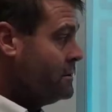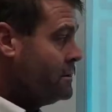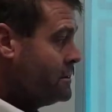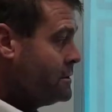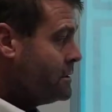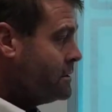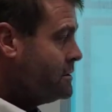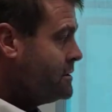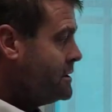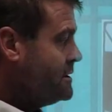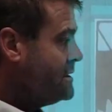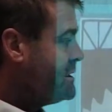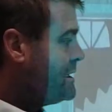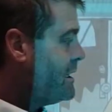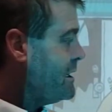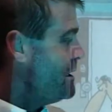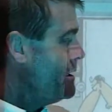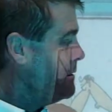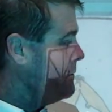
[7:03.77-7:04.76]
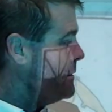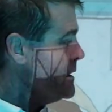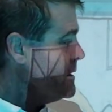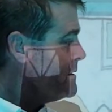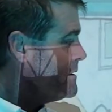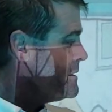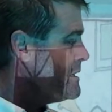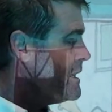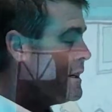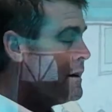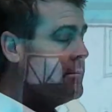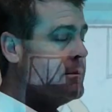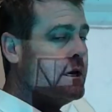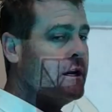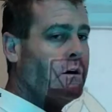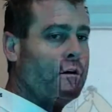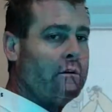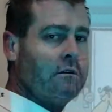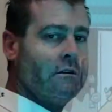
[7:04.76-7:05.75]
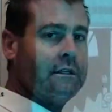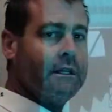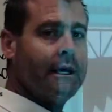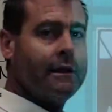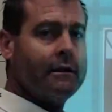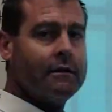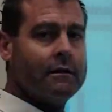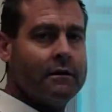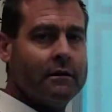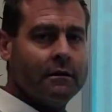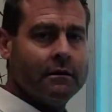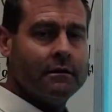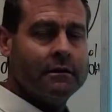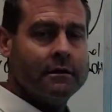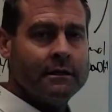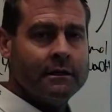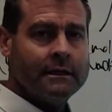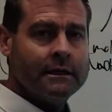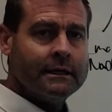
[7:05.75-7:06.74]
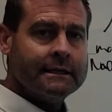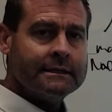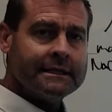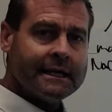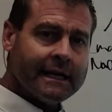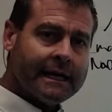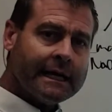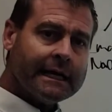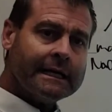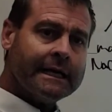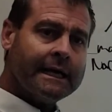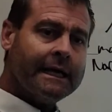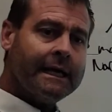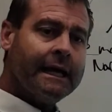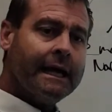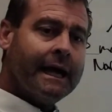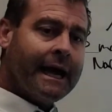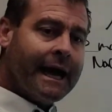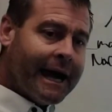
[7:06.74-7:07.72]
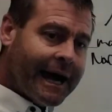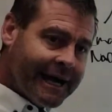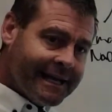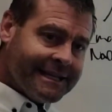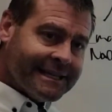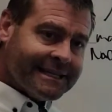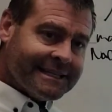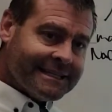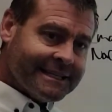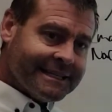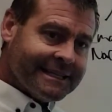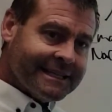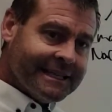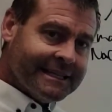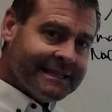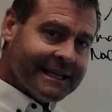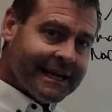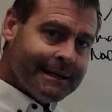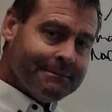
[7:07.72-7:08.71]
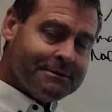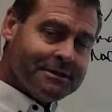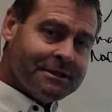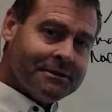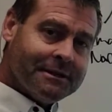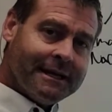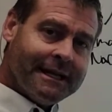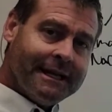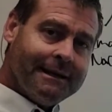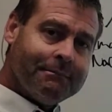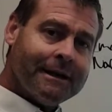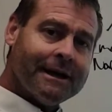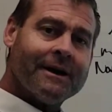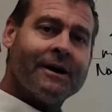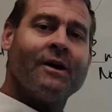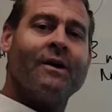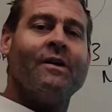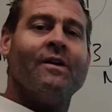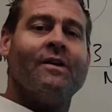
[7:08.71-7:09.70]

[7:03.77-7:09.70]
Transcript: So she sent him a snail mail letter saying, "Honey, I just typed you an email."